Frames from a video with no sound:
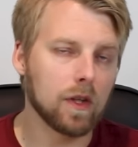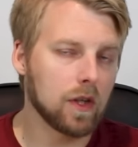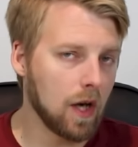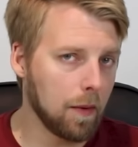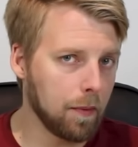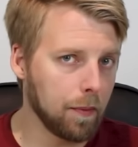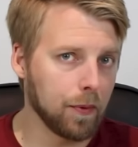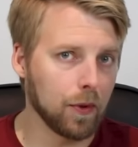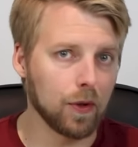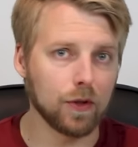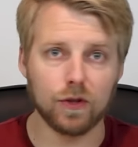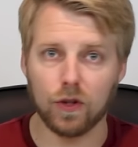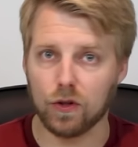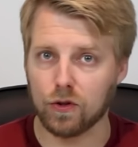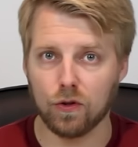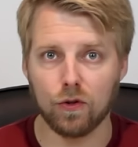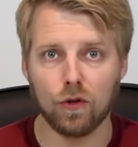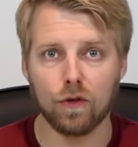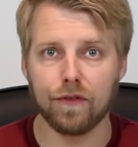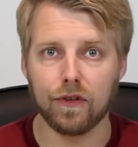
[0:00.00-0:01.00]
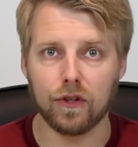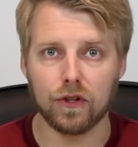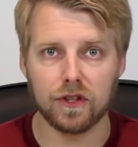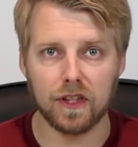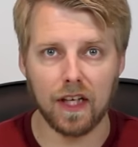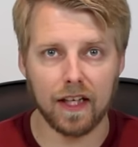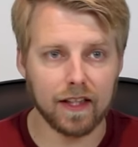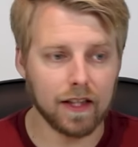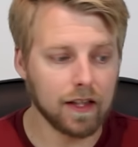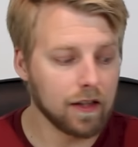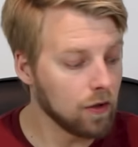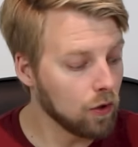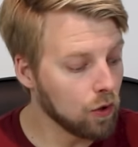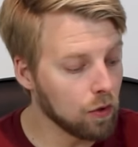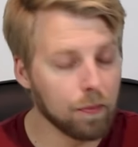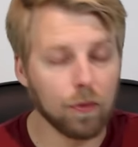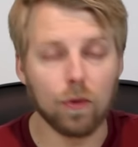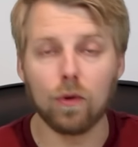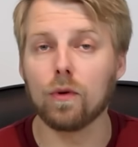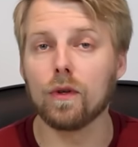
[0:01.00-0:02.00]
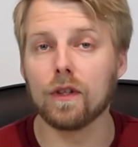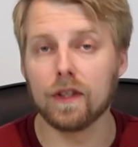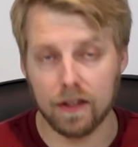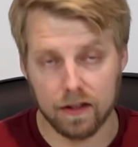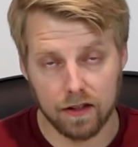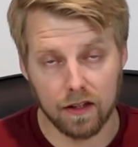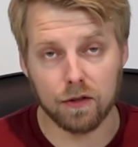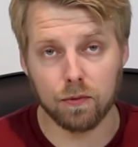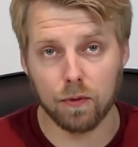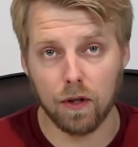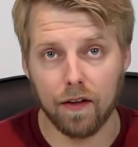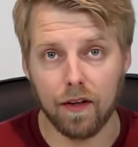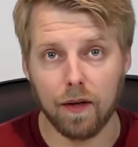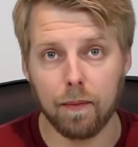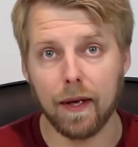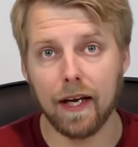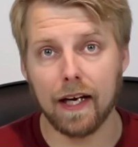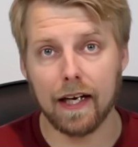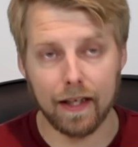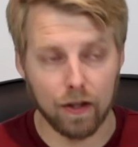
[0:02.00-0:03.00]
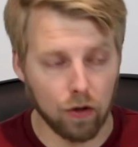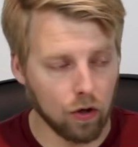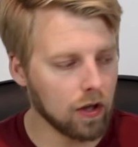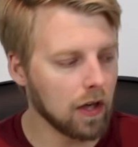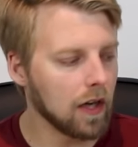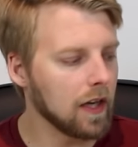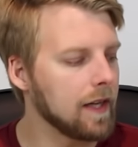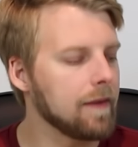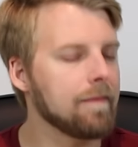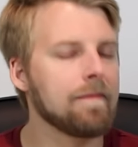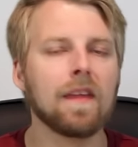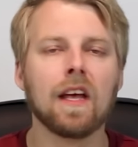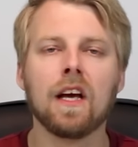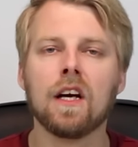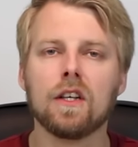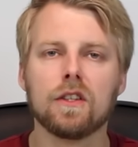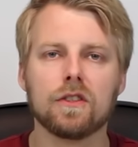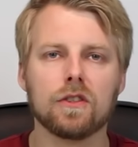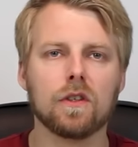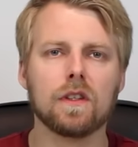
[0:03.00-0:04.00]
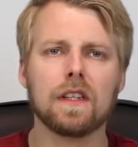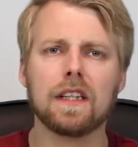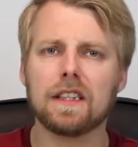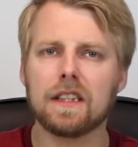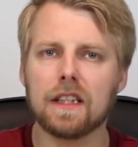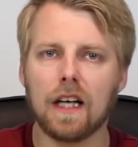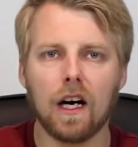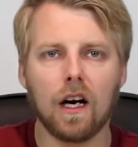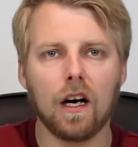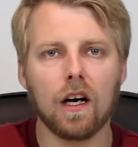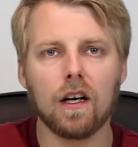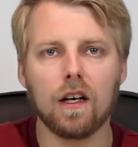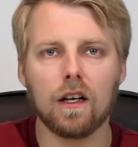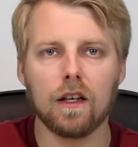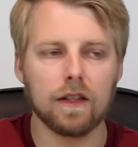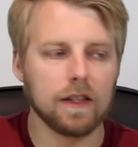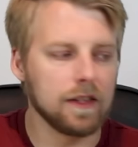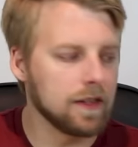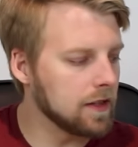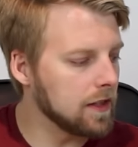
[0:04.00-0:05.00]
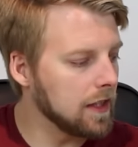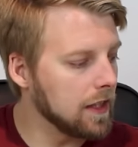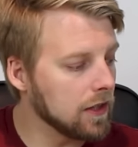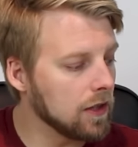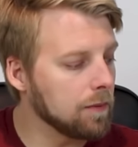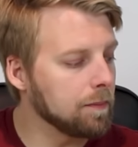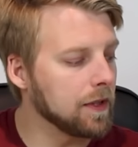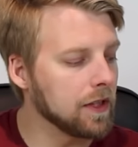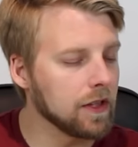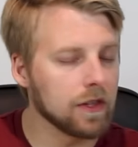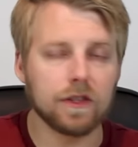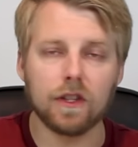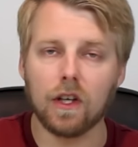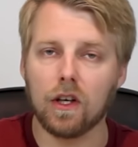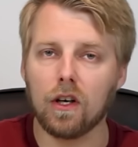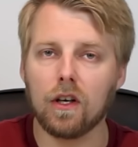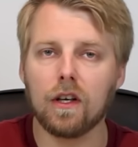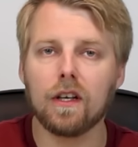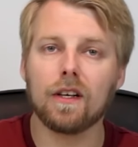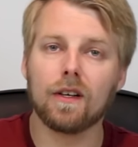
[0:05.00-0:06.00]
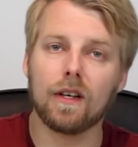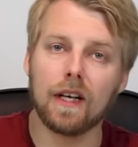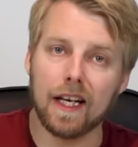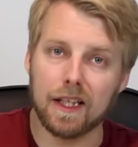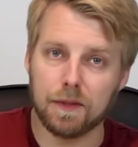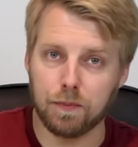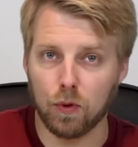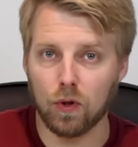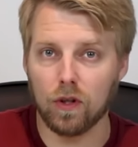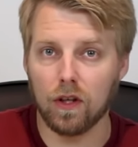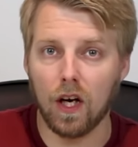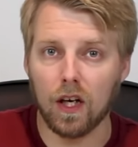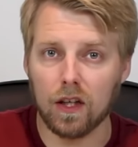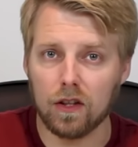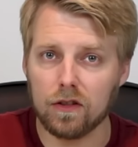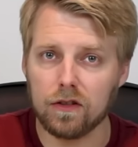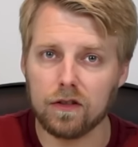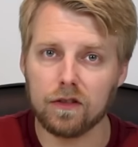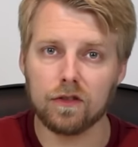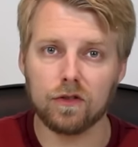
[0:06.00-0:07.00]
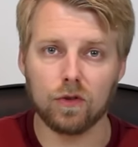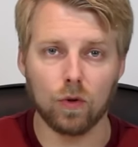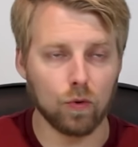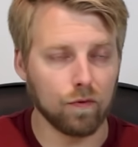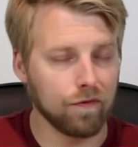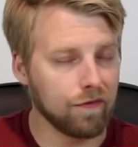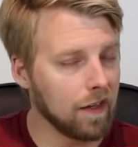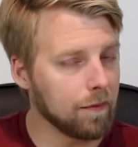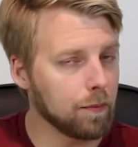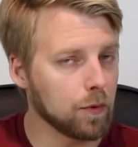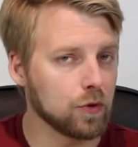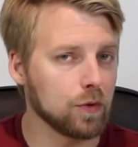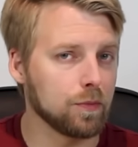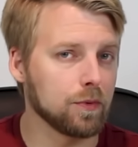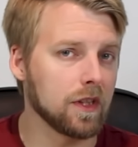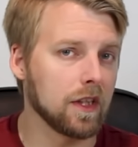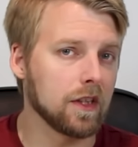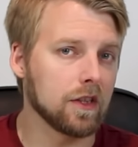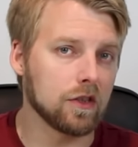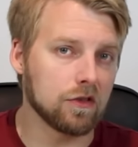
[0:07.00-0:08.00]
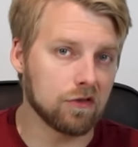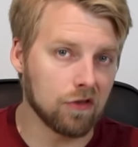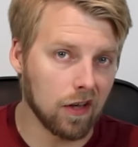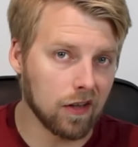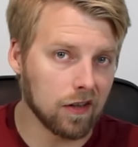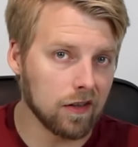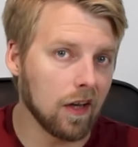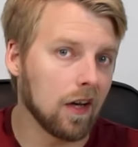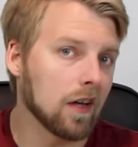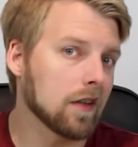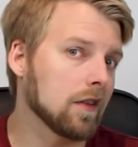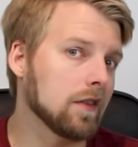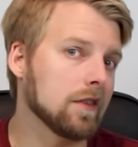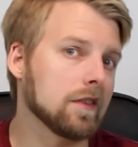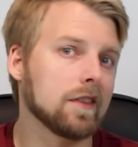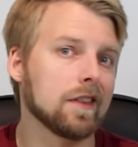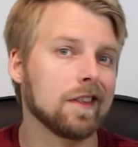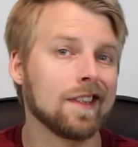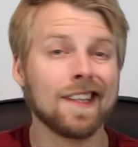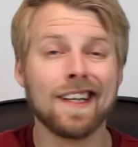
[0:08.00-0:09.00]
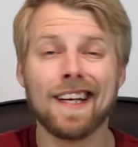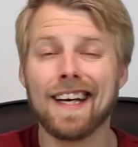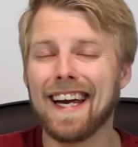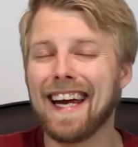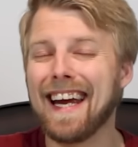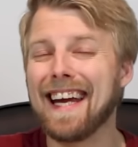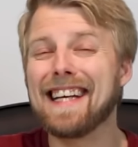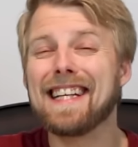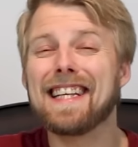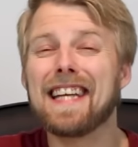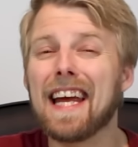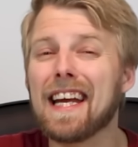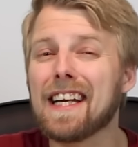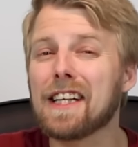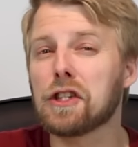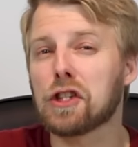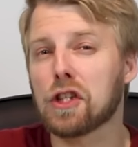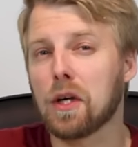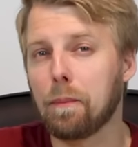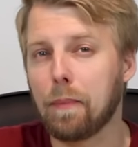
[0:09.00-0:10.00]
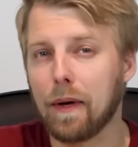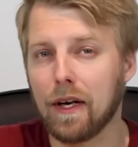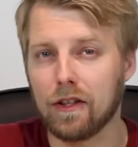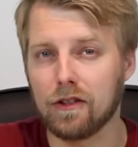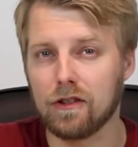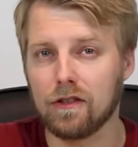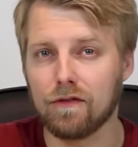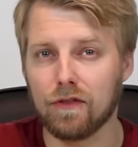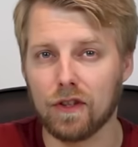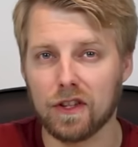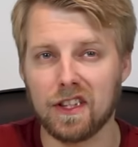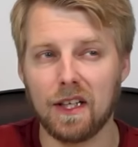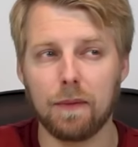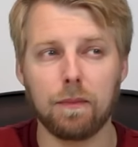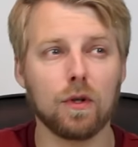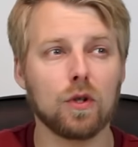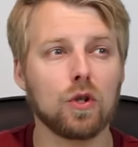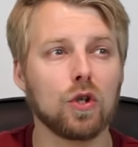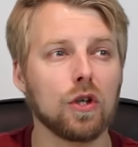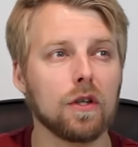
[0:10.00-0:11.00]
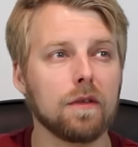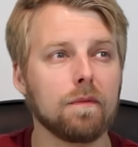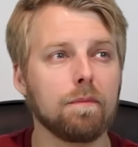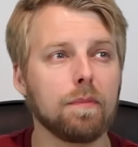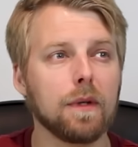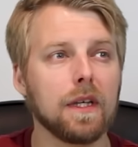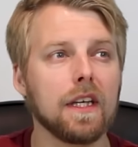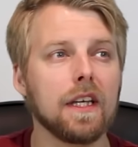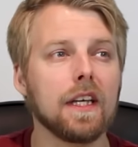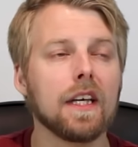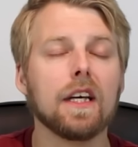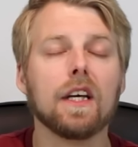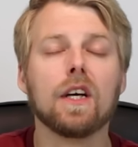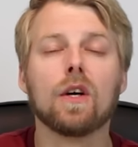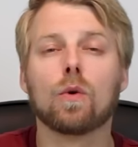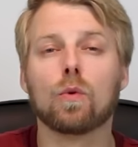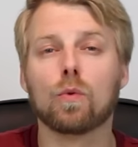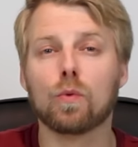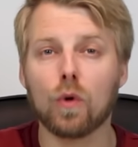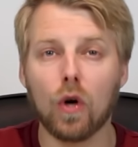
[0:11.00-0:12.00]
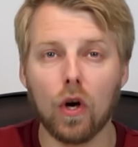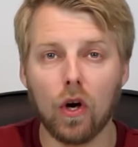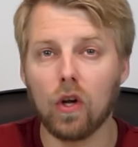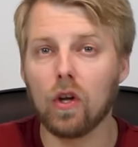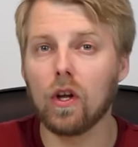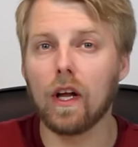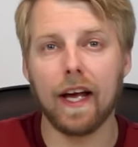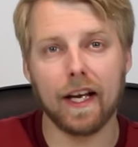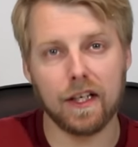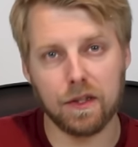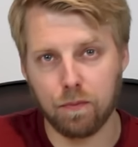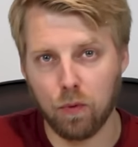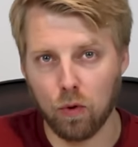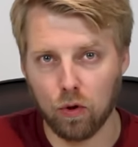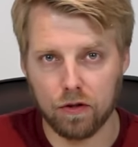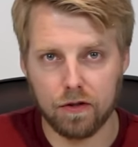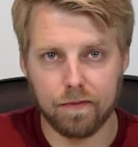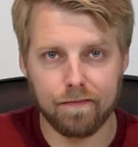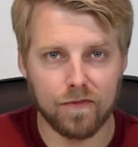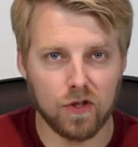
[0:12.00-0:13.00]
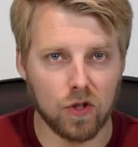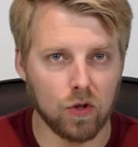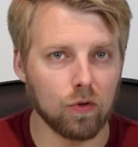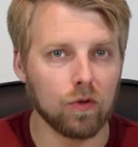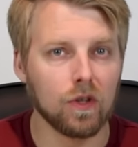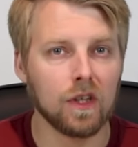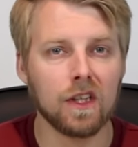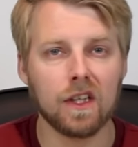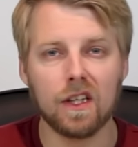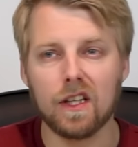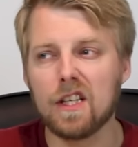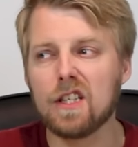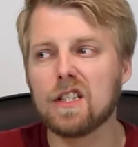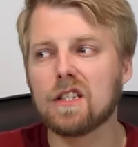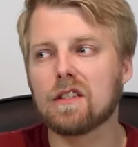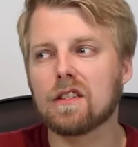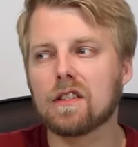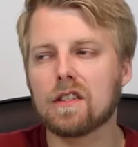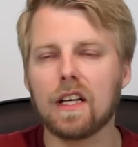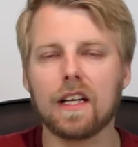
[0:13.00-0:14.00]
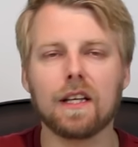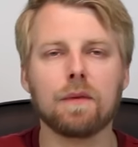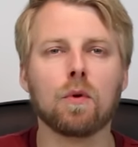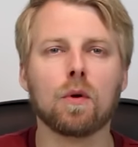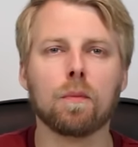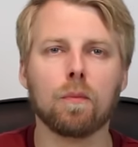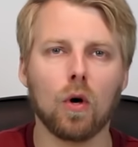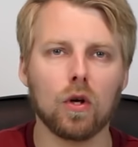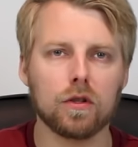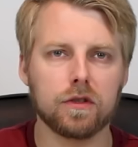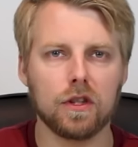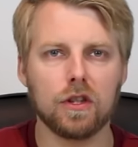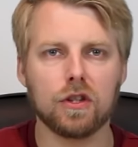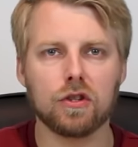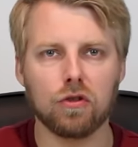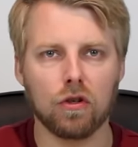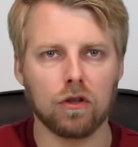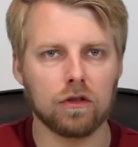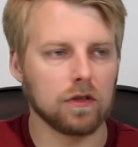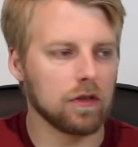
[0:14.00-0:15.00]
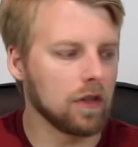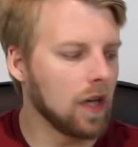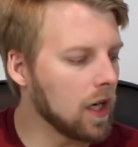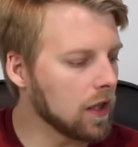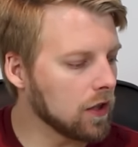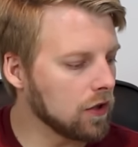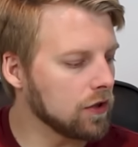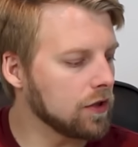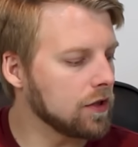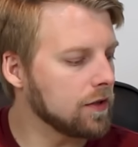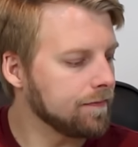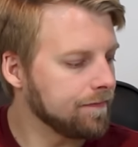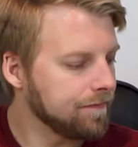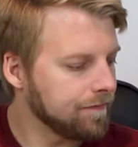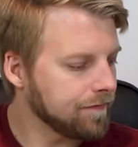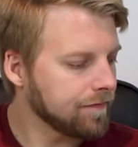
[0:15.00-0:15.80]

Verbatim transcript: Kopparberg is also known for their cider, Opal is as well, they make Cordalie. So these here beers are export lagers, so 5.2% stronger lagers. A Danish comparison, for example, could be Royal Export. So these slightly more malty, stronger lagers,